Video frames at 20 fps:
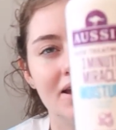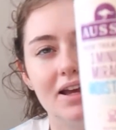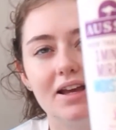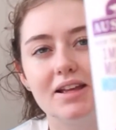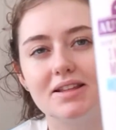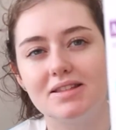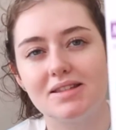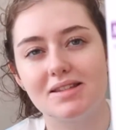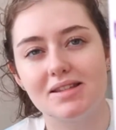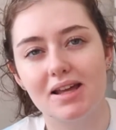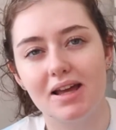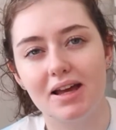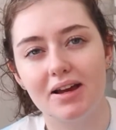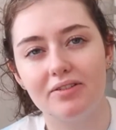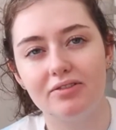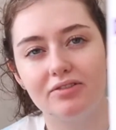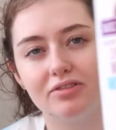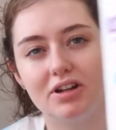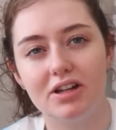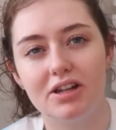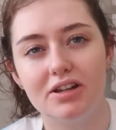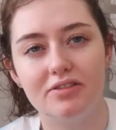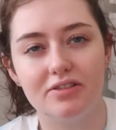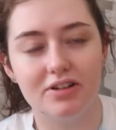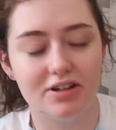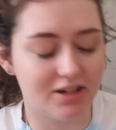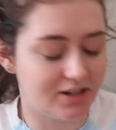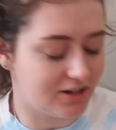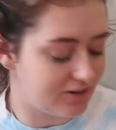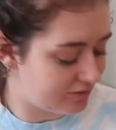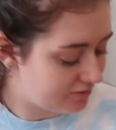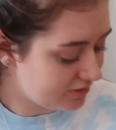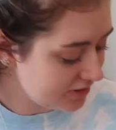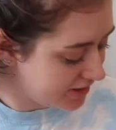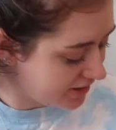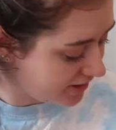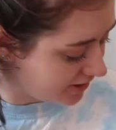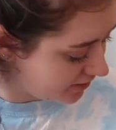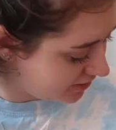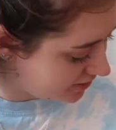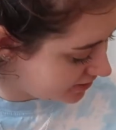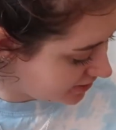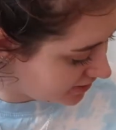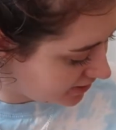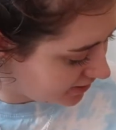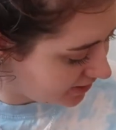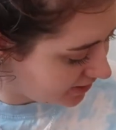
It's really, really, really good.